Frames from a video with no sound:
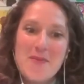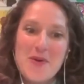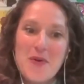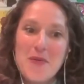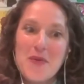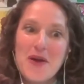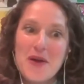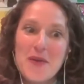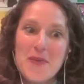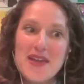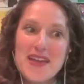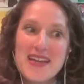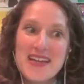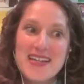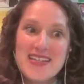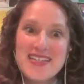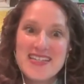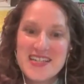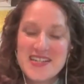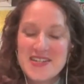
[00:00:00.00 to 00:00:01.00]
where we
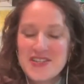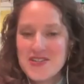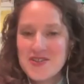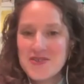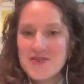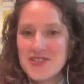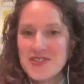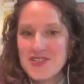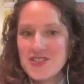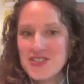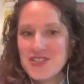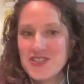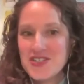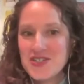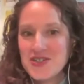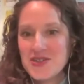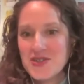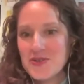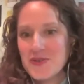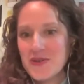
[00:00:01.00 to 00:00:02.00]
continued
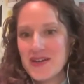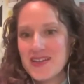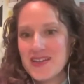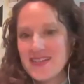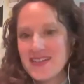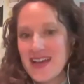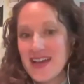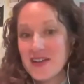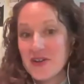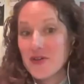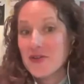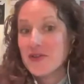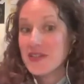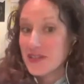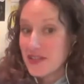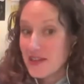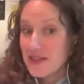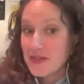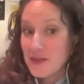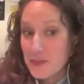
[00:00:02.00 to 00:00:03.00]
to not only
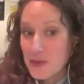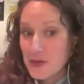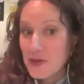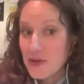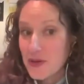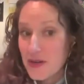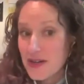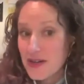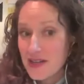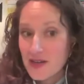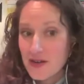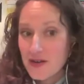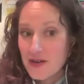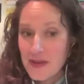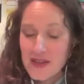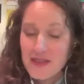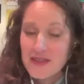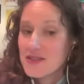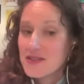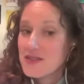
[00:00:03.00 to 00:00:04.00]
light the menorah in our
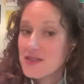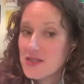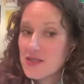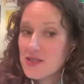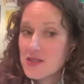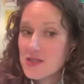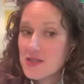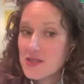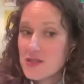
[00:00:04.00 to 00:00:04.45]
bathing suits,